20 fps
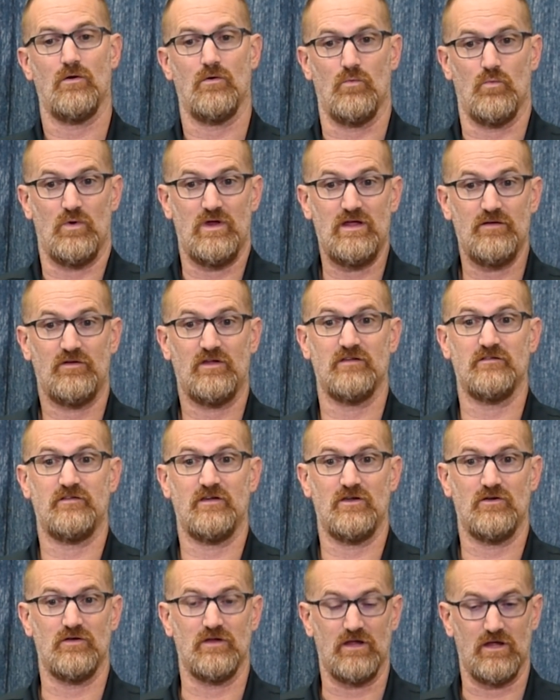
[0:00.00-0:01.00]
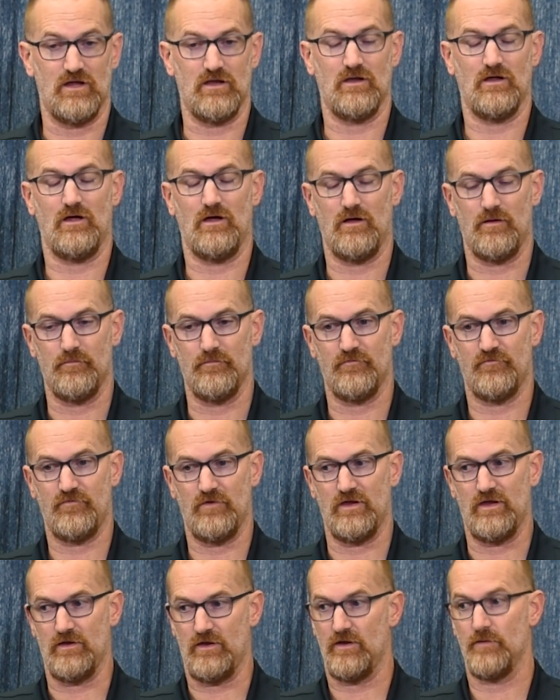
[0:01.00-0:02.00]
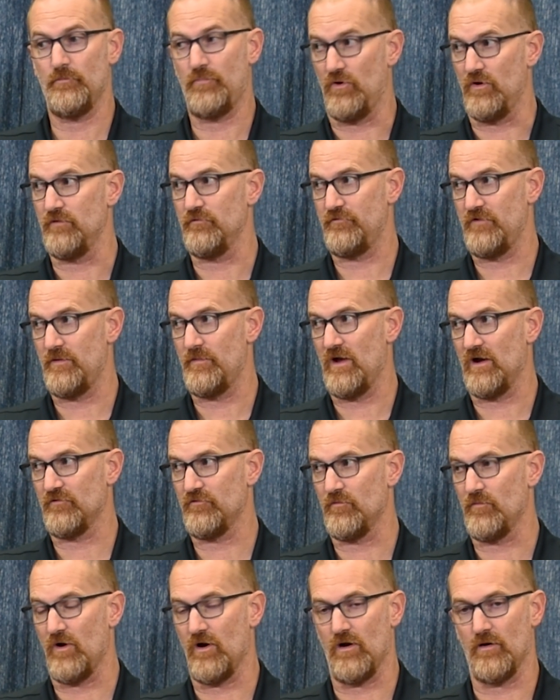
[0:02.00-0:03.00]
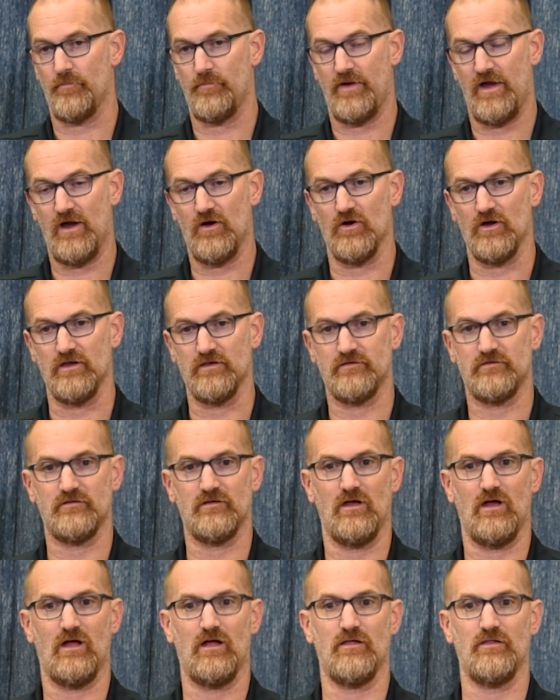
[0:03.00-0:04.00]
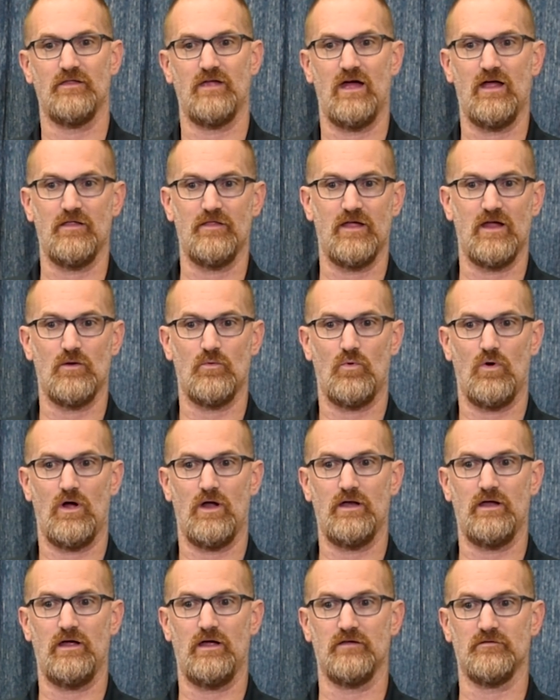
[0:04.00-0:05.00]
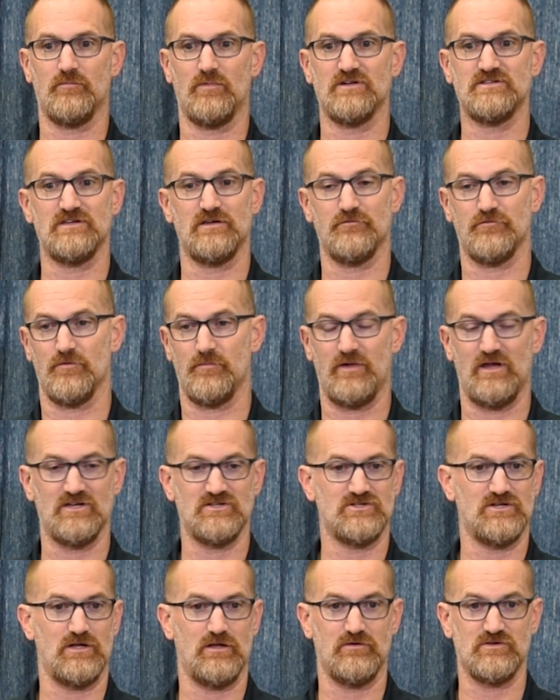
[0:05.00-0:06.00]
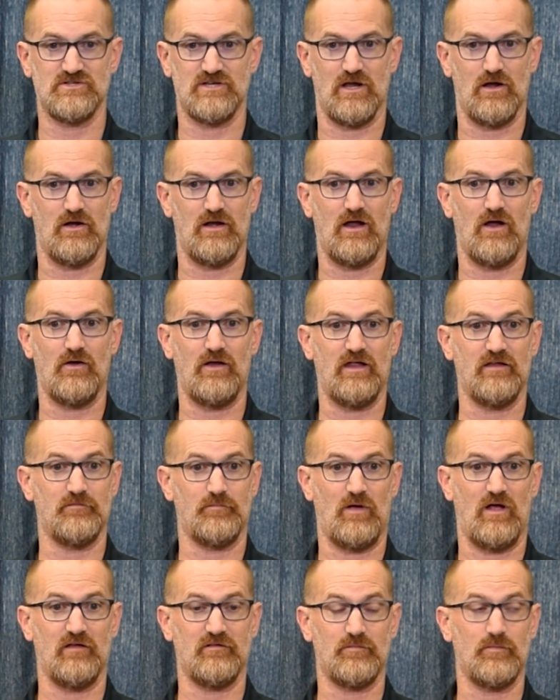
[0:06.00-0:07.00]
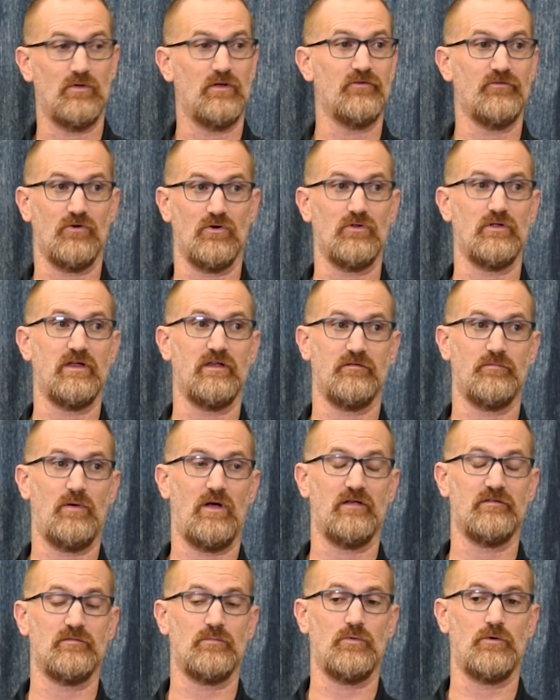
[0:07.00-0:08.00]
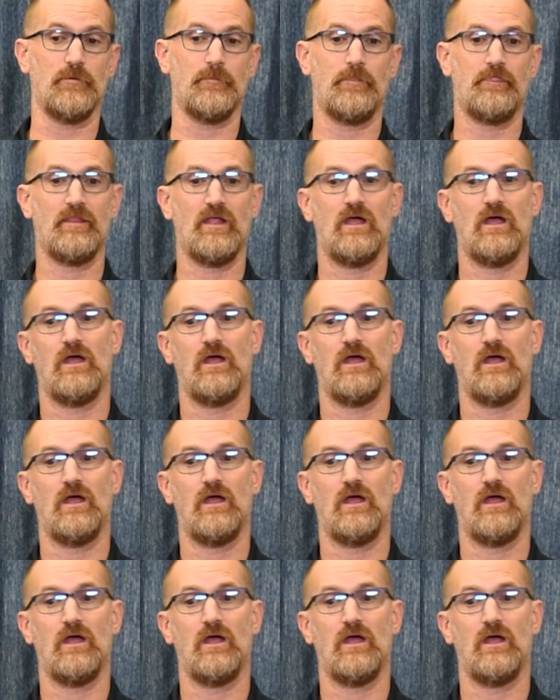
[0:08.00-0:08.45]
We have continued to get input and feedback from our parents that they want as much information shared out as possible, as early as possible.